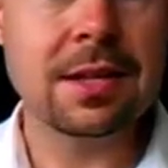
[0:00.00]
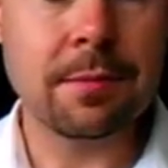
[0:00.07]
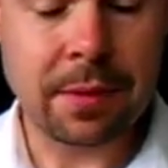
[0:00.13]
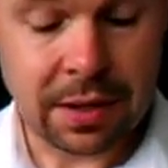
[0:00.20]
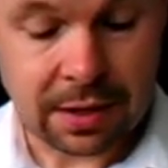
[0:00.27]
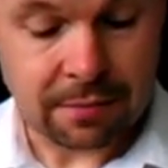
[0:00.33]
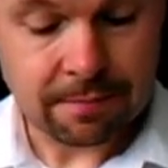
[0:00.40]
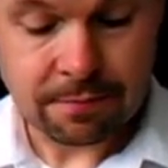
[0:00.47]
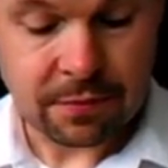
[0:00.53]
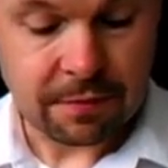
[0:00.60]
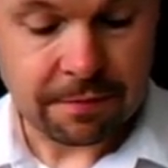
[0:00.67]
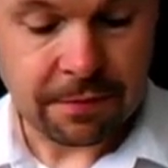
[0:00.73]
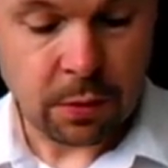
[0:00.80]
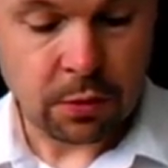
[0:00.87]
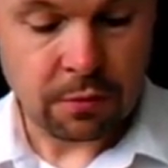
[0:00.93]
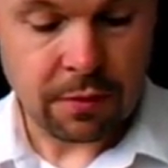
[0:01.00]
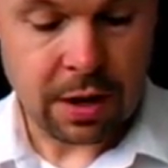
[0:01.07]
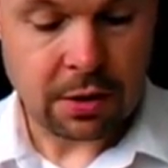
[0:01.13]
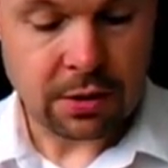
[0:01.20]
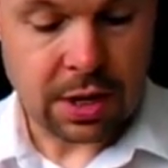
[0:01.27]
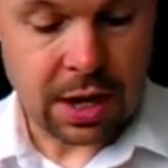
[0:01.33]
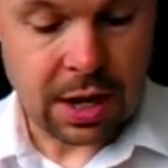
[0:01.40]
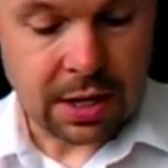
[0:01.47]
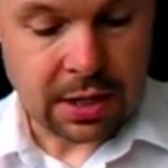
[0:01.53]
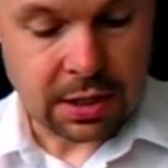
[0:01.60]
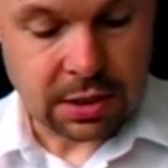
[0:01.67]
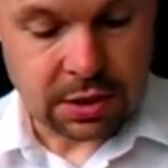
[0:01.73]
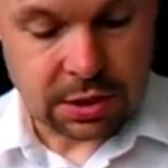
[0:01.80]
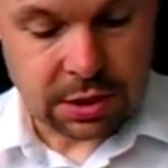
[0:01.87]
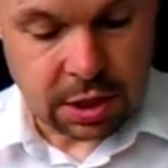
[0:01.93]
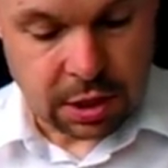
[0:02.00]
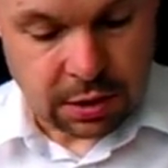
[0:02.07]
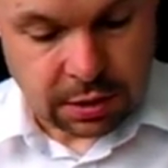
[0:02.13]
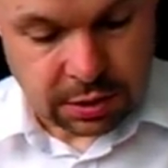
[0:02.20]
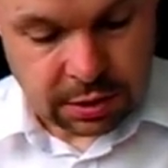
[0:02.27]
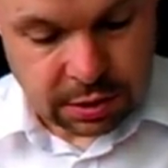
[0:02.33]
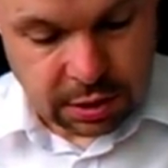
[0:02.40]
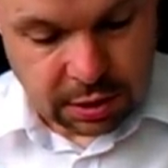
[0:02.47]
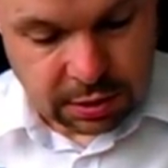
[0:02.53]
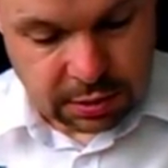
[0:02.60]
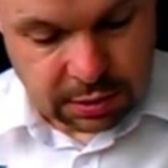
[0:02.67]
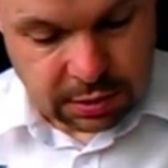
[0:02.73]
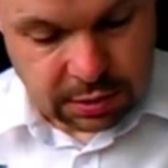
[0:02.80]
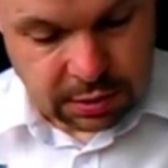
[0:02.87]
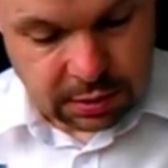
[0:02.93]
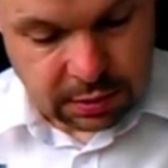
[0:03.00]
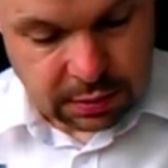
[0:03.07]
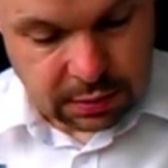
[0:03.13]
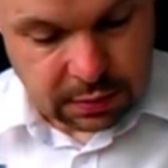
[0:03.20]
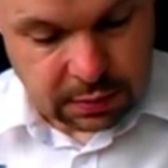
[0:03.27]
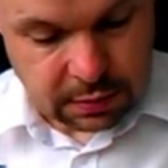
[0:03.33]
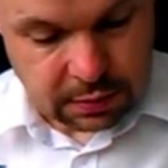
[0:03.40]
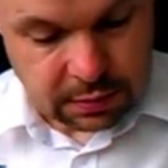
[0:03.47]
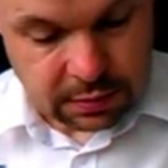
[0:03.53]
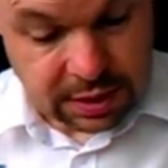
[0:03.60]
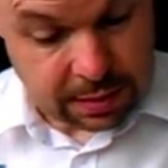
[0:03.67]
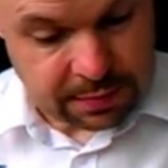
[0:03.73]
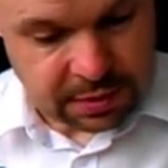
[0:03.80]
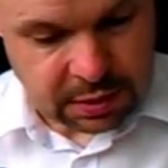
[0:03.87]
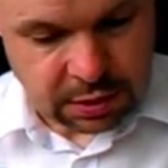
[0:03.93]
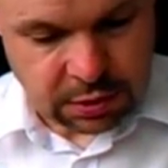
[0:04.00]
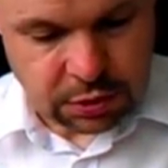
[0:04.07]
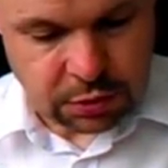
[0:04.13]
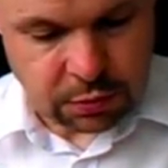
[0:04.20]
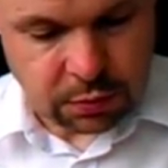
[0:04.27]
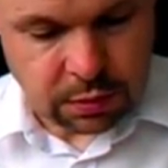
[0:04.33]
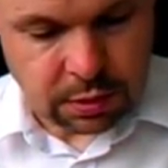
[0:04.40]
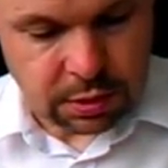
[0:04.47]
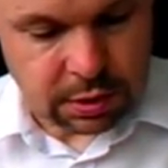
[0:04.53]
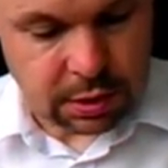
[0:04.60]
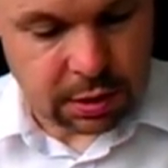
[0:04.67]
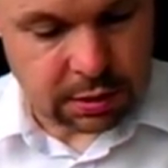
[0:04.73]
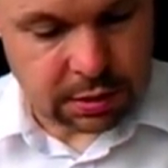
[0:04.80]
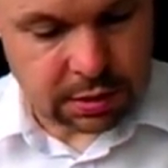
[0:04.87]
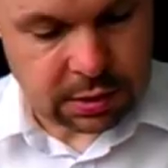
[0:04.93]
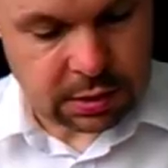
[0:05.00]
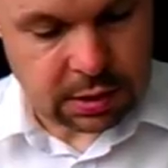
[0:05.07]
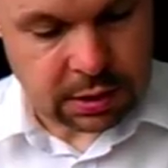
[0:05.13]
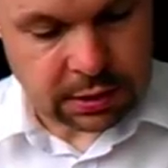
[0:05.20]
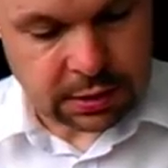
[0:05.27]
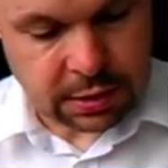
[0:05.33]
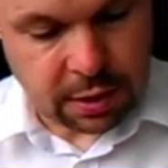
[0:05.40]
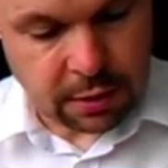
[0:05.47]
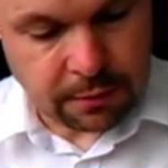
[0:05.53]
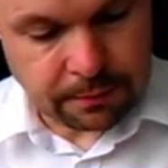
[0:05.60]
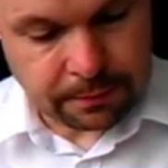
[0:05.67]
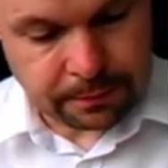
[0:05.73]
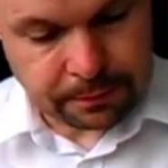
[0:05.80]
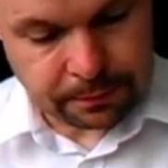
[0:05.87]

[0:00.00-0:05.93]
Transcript: Simply fold it round and insert the tabs into the slots like so.